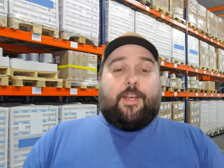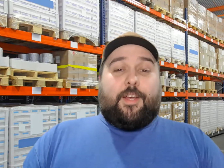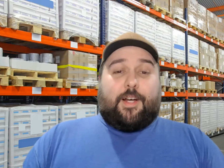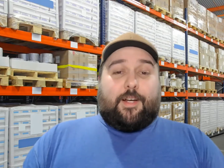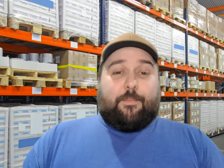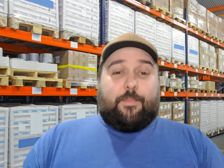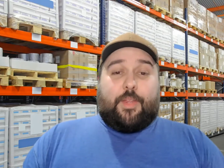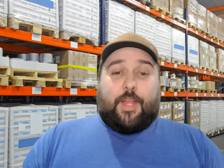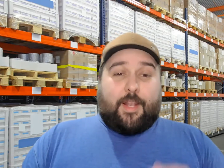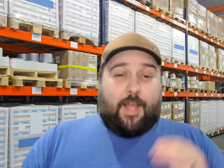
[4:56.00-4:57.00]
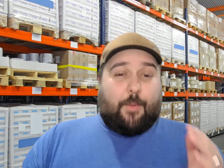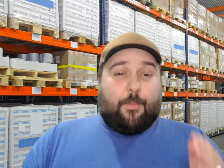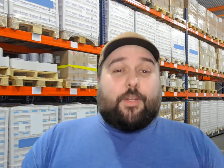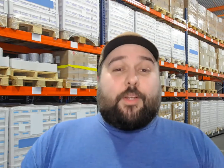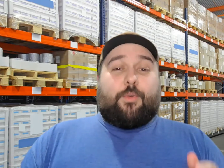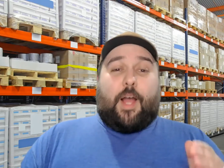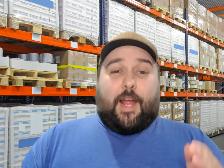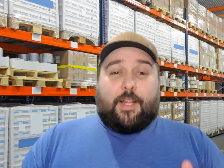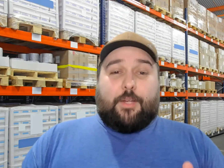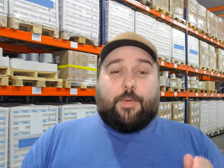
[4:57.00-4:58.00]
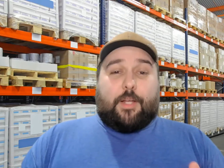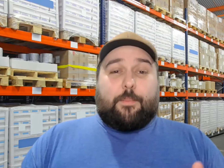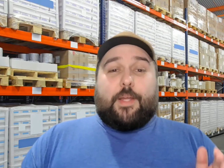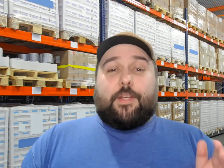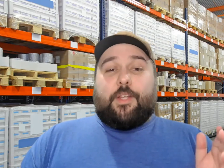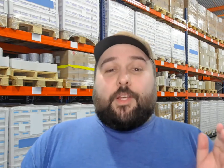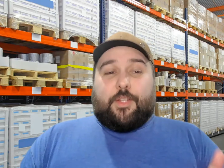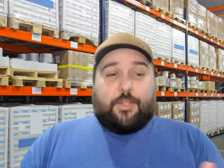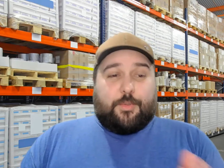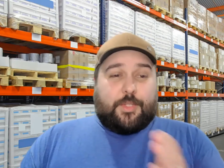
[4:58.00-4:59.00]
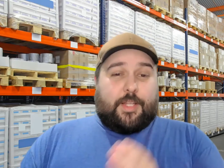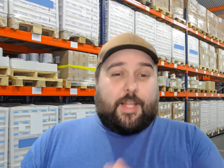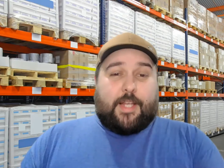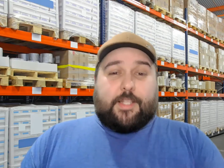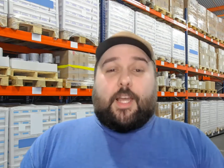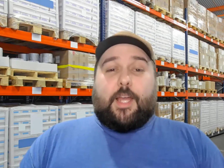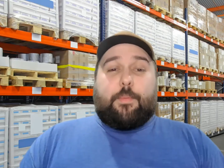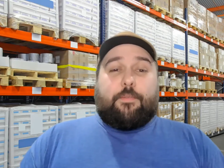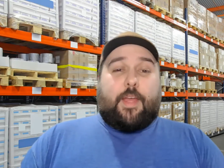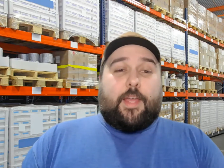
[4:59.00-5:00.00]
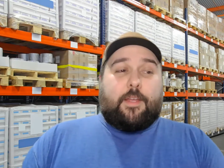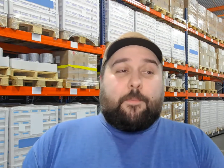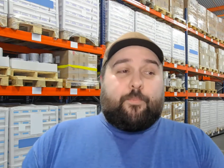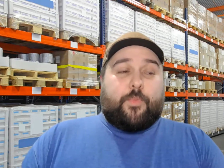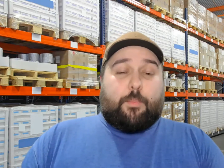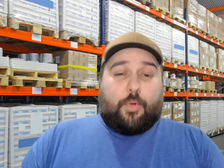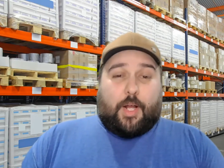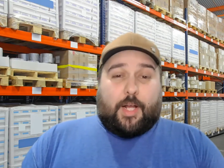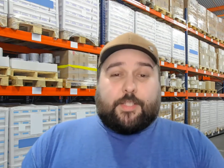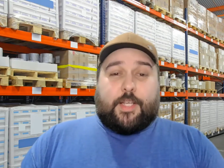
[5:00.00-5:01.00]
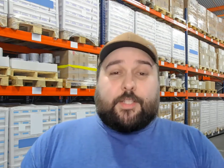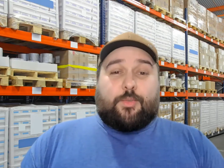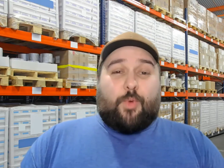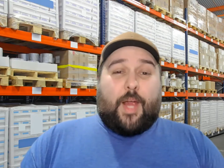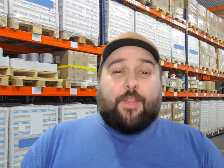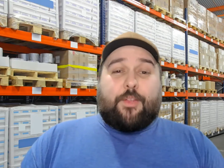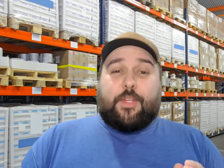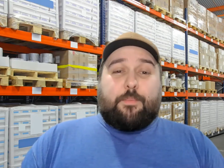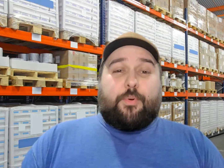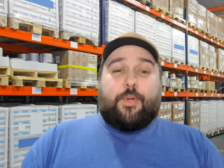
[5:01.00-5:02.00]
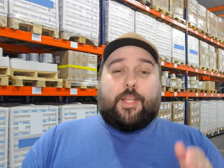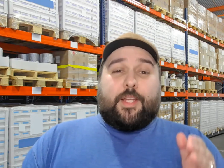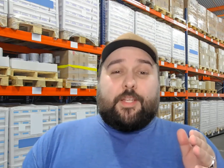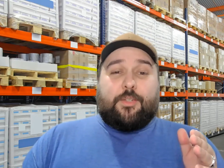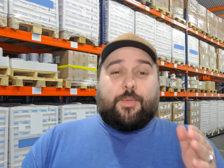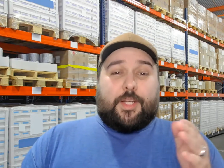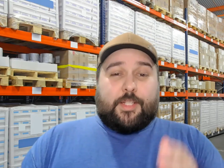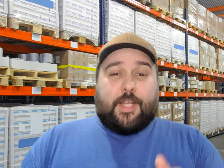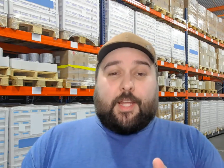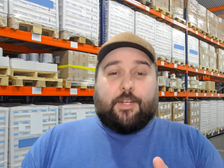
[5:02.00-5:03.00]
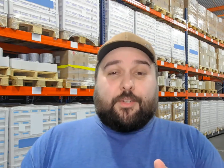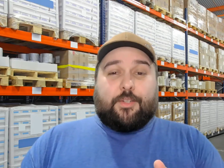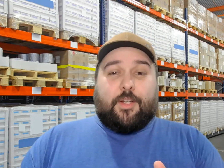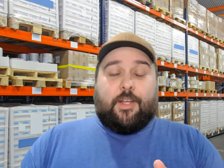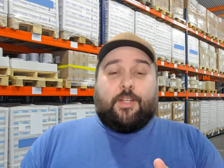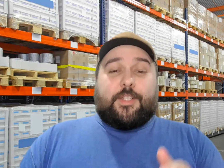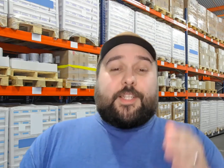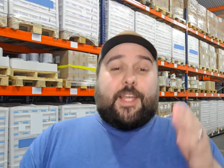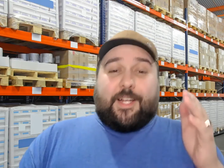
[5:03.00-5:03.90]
then I would highly recommend using that type of a process rather than putting it into a container, to take